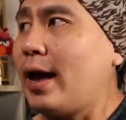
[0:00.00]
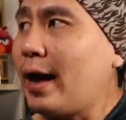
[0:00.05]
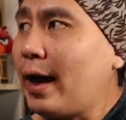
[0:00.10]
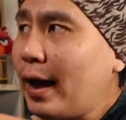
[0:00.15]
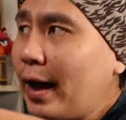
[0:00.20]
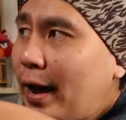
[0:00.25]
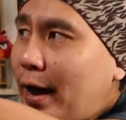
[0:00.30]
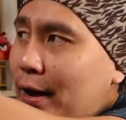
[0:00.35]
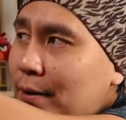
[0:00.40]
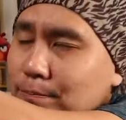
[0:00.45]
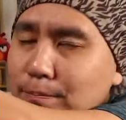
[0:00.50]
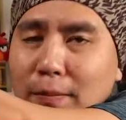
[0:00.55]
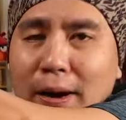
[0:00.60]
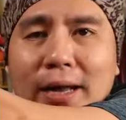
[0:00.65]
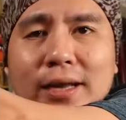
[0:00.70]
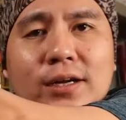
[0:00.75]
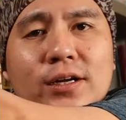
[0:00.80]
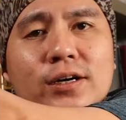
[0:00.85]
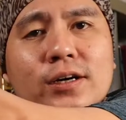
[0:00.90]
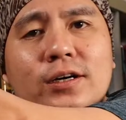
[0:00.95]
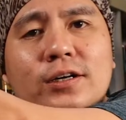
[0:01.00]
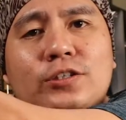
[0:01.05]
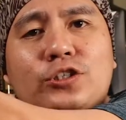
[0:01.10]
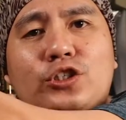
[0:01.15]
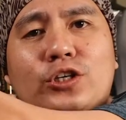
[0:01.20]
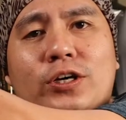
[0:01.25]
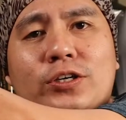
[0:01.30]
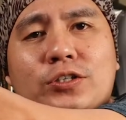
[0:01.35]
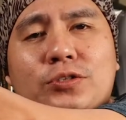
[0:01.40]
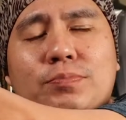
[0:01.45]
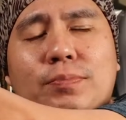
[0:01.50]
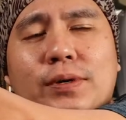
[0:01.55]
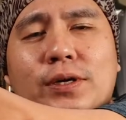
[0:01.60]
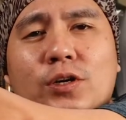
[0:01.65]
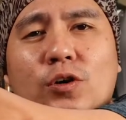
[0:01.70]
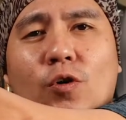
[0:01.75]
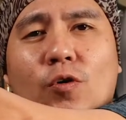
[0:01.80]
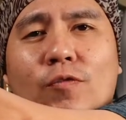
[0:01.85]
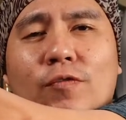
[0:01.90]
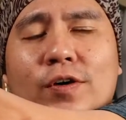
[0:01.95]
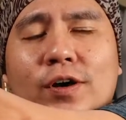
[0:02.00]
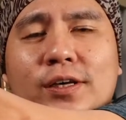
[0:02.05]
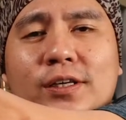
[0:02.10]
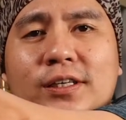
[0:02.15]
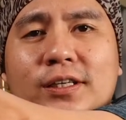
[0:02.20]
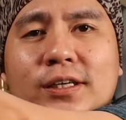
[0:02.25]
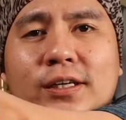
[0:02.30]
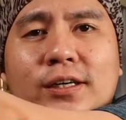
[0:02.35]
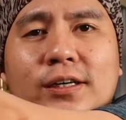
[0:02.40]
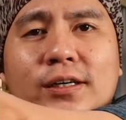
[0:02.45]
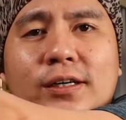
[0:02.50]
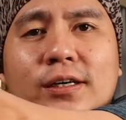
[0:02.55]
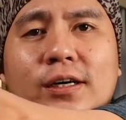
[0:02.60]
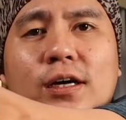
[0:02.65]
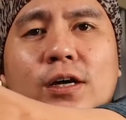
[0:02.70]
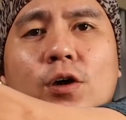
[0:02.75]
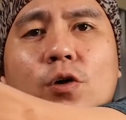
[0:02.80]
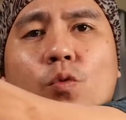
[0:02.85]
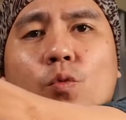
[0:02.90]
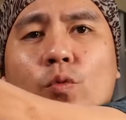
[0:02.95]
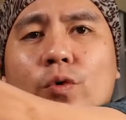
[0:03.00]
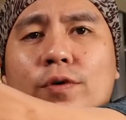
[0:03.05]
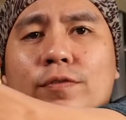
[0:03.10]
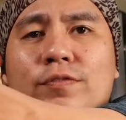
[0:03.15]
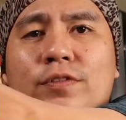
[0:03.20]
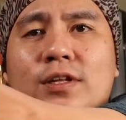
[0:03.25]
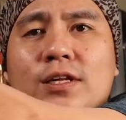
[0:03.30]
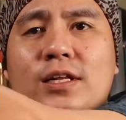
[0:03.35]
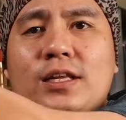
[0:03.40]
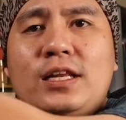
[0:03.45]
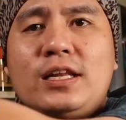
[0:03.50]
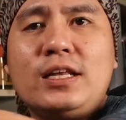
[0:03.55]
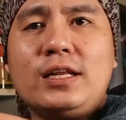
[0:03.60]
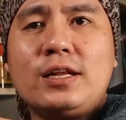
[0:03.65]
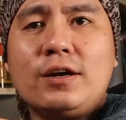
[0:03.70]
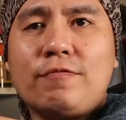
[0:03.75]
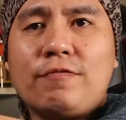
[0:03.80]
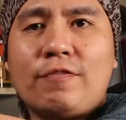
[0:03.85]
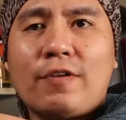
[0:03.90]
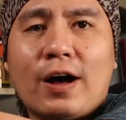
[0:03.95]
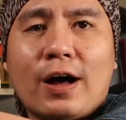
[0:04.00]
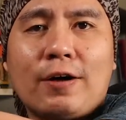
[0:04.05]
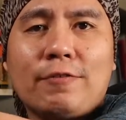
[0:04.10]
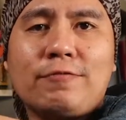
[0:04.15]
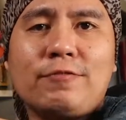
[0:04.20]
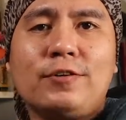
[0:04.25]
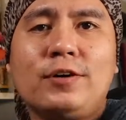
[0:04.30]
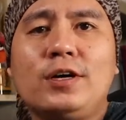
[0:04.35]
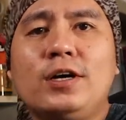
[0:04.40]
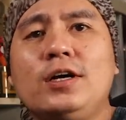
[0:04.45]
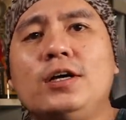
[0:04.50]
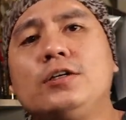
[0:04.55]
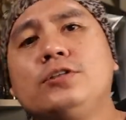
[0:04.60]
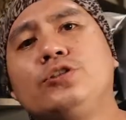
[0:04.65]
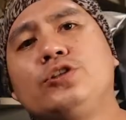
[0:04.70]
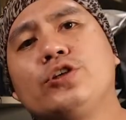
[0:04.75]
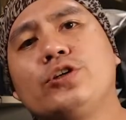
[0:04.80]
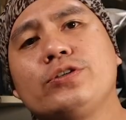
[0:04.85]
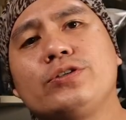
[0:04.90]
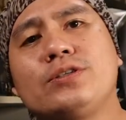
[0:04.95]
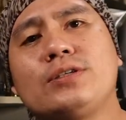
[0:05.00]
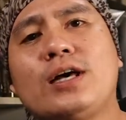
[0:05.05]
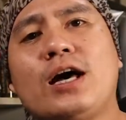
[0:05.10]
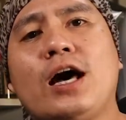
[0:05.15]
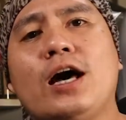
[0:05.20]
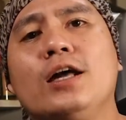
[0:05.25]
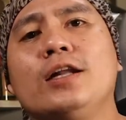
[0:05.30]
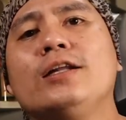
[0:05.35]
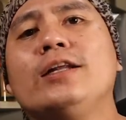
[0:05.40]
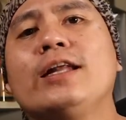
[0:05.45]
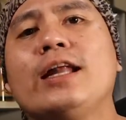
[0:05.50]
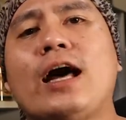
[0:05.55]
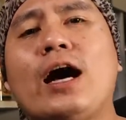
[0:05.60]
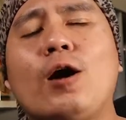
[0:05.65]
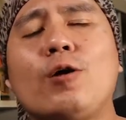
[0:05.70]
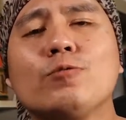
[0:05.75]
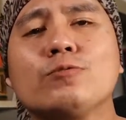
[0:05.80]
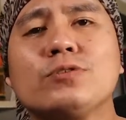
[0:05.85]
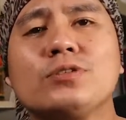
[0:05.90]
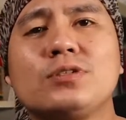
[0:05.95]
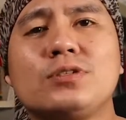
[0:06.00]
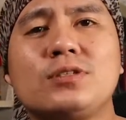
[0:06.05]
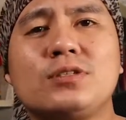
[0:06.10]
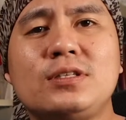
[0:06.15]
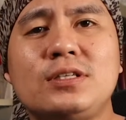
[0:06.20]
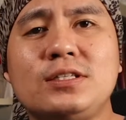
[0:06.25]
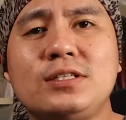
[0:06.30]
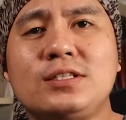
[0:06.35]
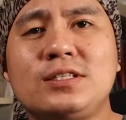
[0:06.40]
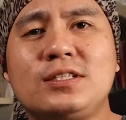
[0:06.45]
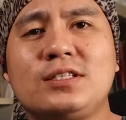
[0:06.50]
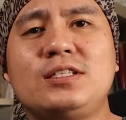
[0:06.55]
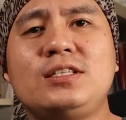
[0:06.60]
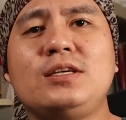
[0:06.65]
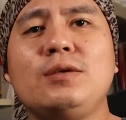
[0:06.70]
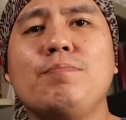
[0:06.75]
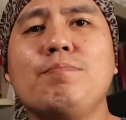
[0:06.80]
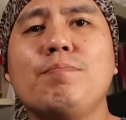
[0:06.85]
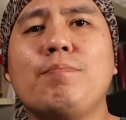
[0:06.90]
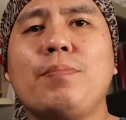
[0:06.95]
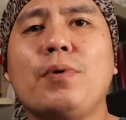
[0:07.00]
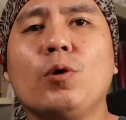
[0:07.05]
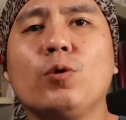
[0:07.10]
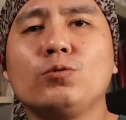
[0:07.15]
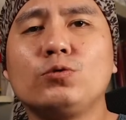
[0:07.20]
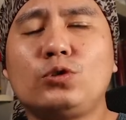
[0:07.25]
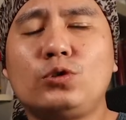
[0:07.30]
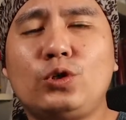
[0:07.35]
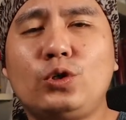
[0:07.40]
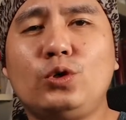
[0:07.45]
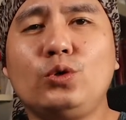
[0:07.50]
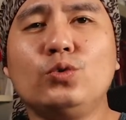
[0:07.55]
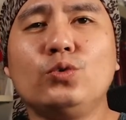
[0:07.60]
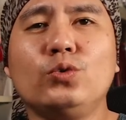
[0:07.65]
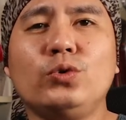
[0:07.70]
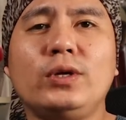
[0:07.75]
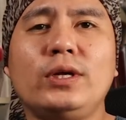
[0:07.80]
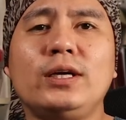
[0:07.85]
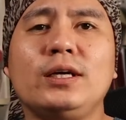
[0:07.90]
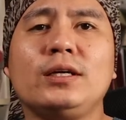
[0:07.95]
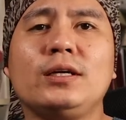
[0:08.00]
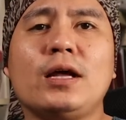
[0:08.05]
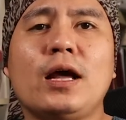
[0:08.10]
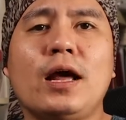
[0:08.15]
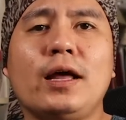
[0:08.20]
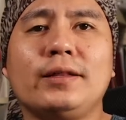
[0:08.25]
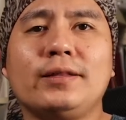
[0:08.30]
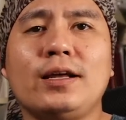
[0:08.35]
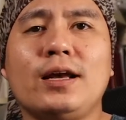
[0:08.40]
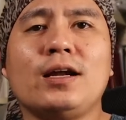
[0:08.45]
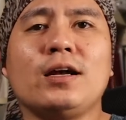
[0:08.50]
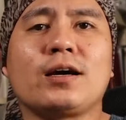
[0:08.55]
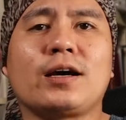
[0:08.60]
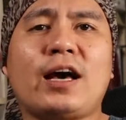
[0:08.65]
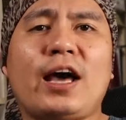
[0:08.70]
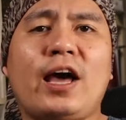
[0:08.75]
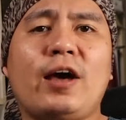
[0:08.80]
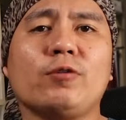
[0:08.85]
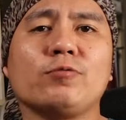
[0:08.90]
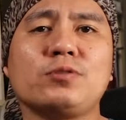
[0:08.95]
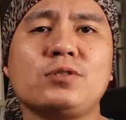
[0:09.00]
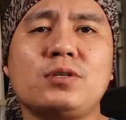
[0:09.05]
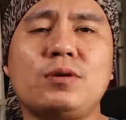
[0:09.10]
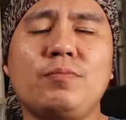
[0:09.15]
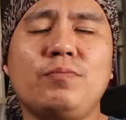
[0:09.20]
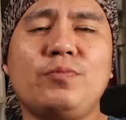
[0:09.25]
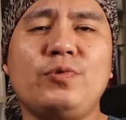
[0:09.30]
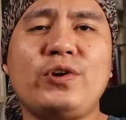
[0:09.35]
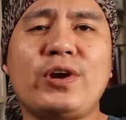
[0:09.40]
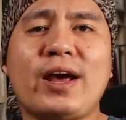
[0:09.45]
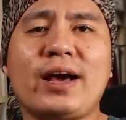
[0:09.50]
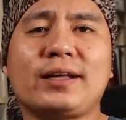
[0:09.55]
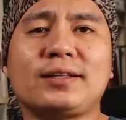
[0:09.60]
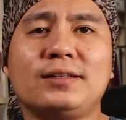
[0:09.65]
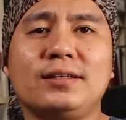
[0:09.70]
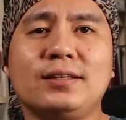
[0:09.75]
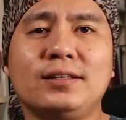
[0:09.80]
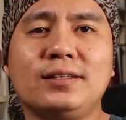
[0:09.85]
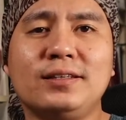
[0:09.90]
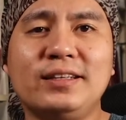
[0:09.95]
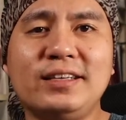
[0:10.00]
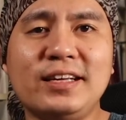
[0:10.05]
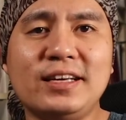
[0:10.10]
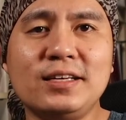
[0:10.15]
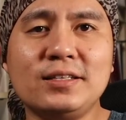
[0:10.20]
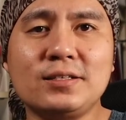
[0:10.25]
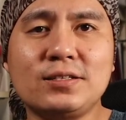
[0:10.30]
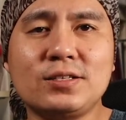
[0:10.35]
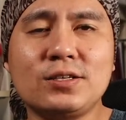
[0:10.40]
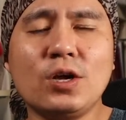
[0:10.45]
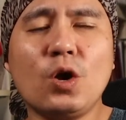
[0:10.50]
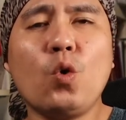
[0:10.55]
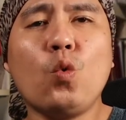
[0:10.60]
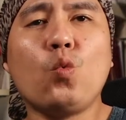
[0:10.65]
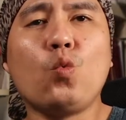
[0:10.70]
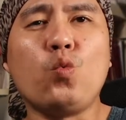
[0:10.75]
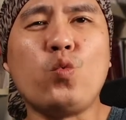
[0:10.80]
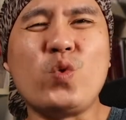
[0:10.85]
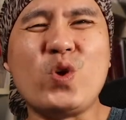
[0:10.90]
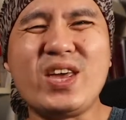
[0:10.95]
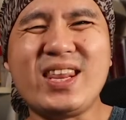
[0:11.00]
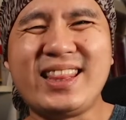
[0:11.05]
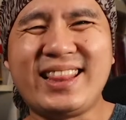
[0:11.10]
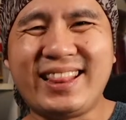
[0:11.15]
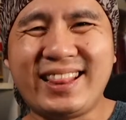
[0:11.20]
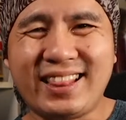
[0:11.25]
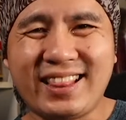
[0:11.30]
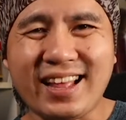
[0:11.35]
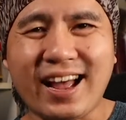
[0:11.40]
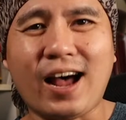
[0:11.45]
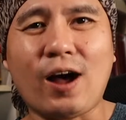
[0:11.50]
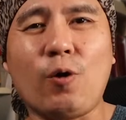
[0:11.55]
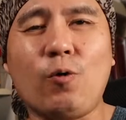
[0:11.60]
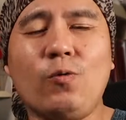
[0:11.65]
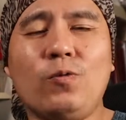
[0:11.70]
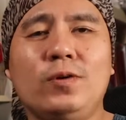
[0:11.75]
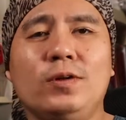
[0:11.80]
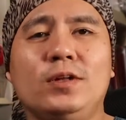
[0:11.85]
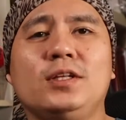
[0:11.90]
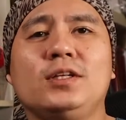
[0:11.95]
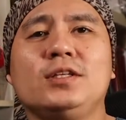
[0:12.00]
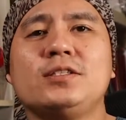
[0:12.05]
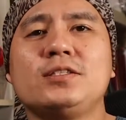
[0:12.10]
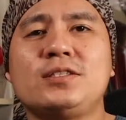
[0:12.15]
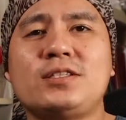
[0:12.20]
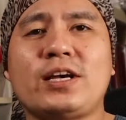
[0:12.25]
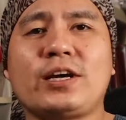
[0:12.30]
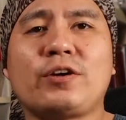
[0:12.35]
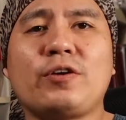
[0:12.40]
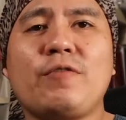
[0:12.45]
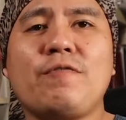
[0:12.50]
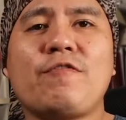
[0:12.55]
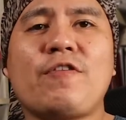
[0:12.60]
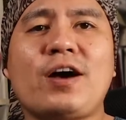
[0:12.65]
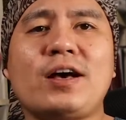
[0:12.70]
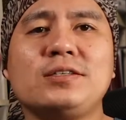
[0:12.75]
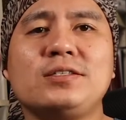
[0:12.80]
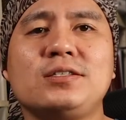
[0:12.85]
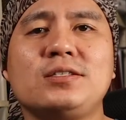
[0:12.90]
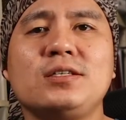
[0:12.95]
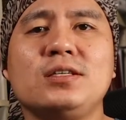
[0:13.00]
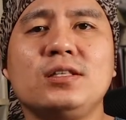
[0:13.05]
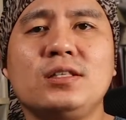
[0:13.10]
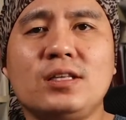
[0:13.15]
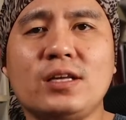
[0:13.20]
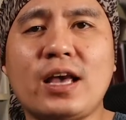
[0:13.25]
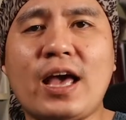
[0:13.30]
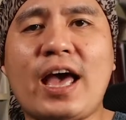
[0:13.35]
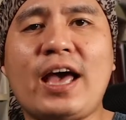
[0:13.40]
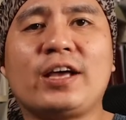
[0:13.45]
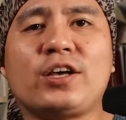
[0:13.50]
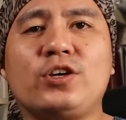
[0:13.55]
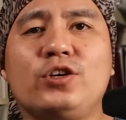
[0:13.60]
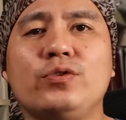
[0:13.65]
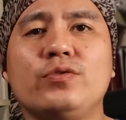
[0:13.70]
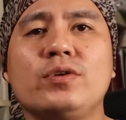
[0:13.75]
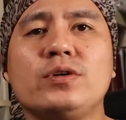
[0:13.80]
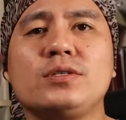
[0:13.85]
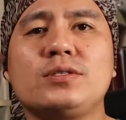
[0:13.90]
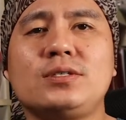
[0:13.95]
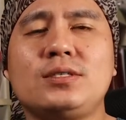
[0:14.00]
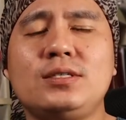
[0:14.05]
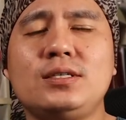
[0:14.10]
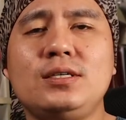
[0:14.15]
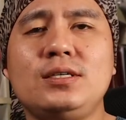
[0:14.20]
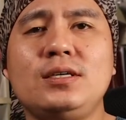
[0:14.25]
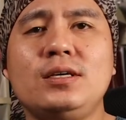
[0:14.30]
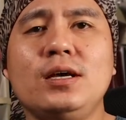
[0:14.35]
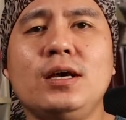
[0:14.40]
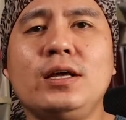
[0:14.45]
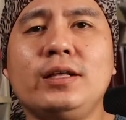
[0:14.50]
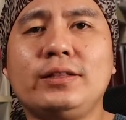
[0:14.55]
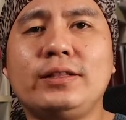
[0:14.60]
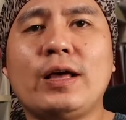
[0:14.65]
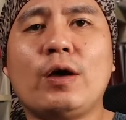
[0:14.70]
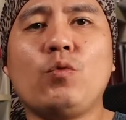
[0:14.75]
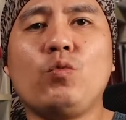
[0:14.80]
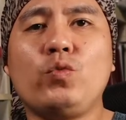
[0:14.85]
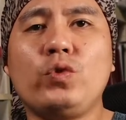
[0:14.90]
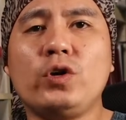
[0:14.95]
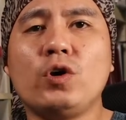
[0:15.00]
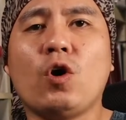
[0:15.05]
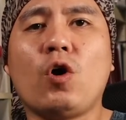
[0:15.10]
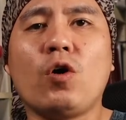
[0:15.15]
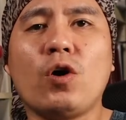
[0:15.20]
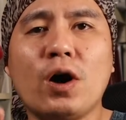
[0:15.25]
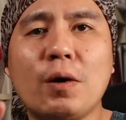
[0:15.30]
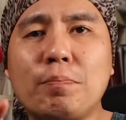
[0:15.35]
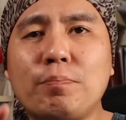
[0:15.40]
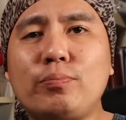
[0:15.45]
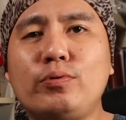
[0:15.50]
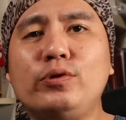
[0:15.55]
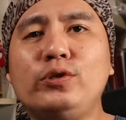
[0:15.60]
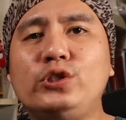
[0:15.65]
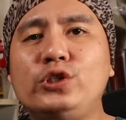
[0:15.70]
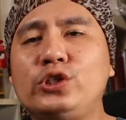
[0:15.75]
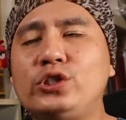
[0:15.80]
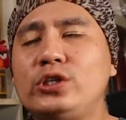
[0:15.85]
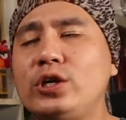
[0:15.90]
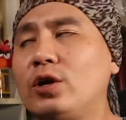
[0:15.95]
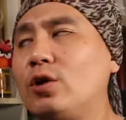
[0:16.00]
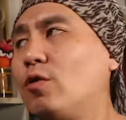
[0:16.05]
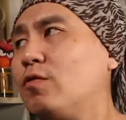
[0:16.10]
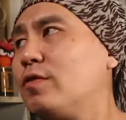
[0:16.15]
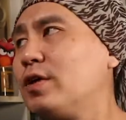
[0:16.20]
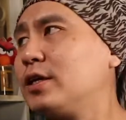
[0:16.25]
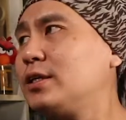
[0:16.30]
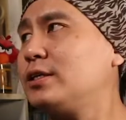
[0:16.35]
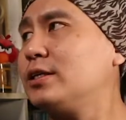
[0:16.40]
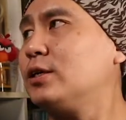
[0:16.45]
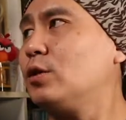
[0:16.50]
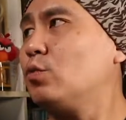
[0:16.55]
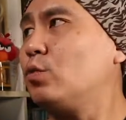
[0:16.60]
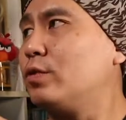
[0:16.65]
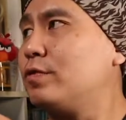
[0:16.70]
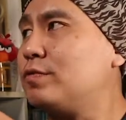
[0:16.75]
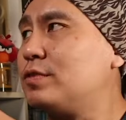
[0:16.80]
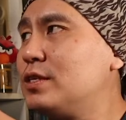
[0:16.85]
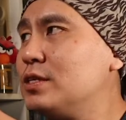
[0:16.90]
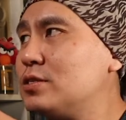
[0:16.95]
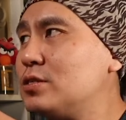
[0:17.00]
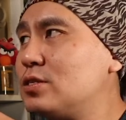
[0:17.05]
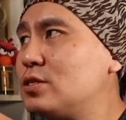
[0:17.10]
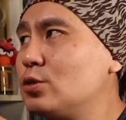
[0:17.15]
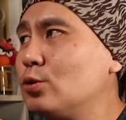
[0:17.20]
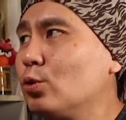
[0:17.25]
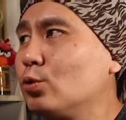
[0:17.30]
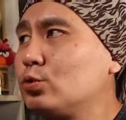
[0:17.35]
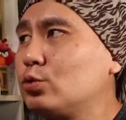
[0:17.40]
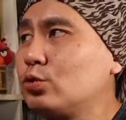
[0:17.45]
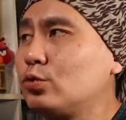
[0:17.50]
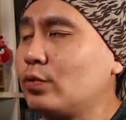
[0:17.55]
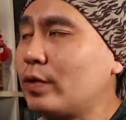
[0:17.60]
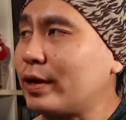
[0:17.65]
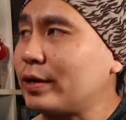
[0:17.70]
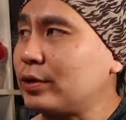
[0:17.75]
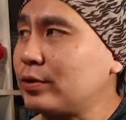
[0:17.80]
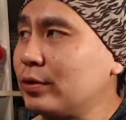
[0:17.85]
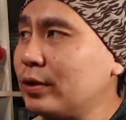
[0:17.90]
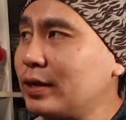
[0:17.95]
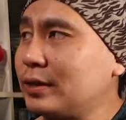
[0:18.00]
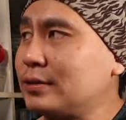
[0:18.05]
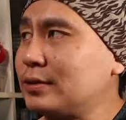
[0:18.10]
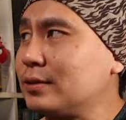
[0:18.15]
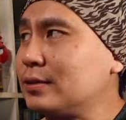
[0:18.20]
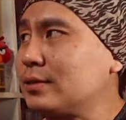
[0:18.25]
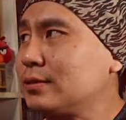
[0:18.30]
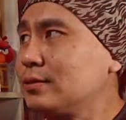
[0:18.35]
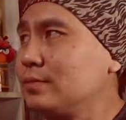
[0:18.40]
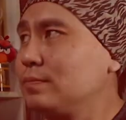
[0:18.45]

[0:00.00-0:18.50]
and minor adjustment over here with the needle valve just allows the simple tuning that a calcium reactor needs without sacrificing the accuracy that we all appreciate over here with this CO2 regulator.